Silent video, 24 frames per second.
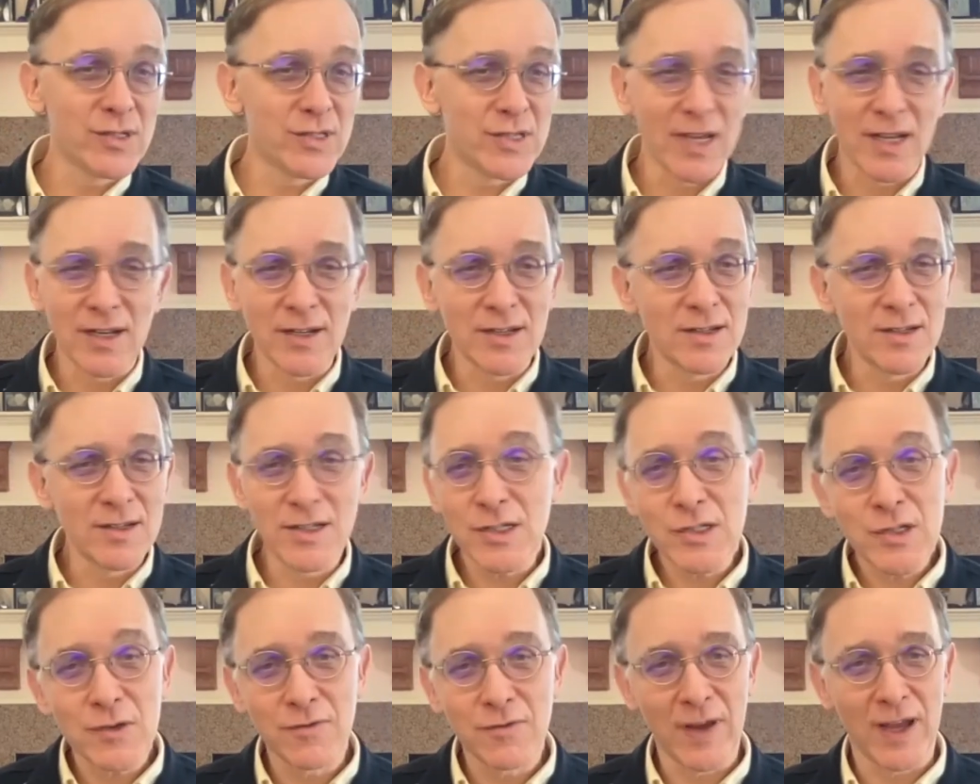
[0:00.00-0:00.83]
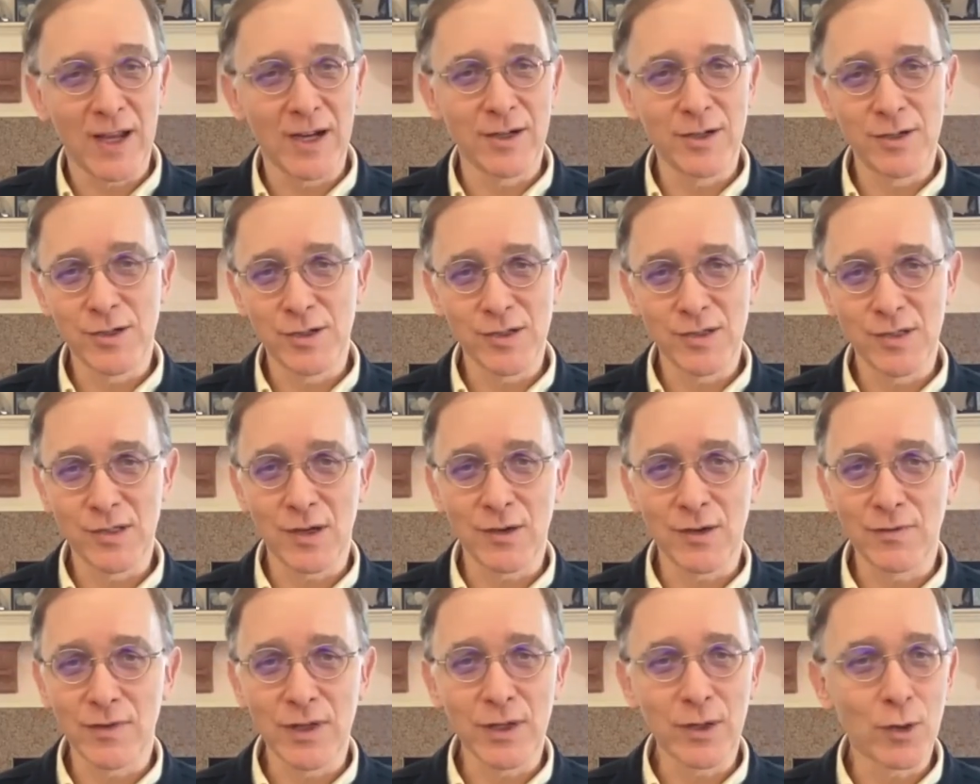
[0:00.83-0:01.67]
and disadvantages
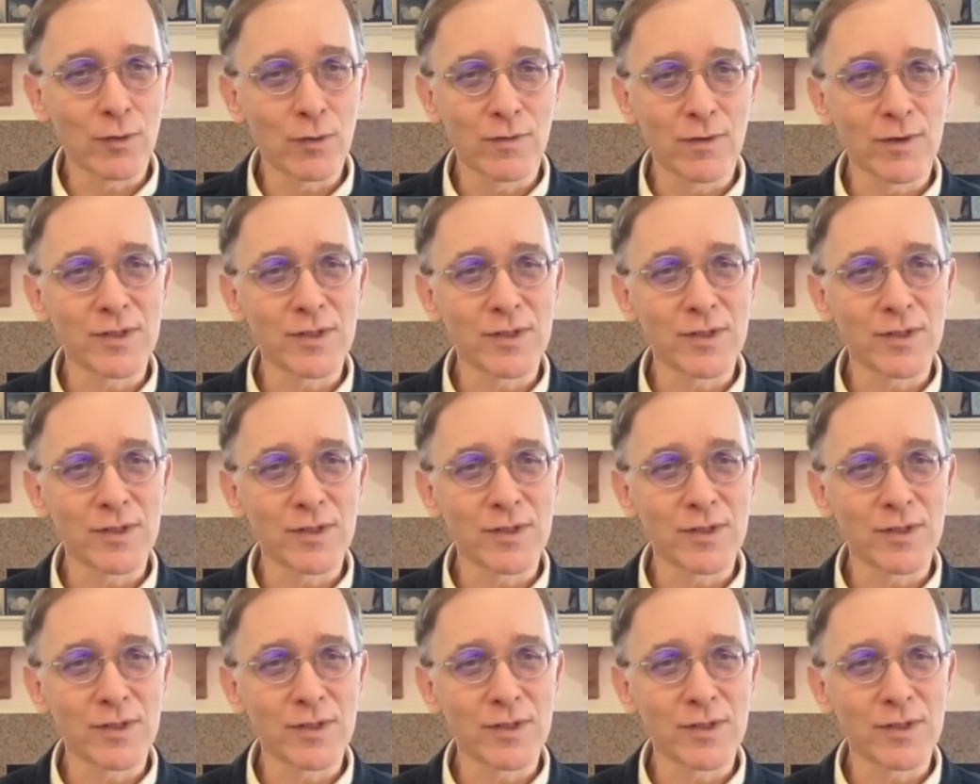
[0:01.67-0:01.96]
of it over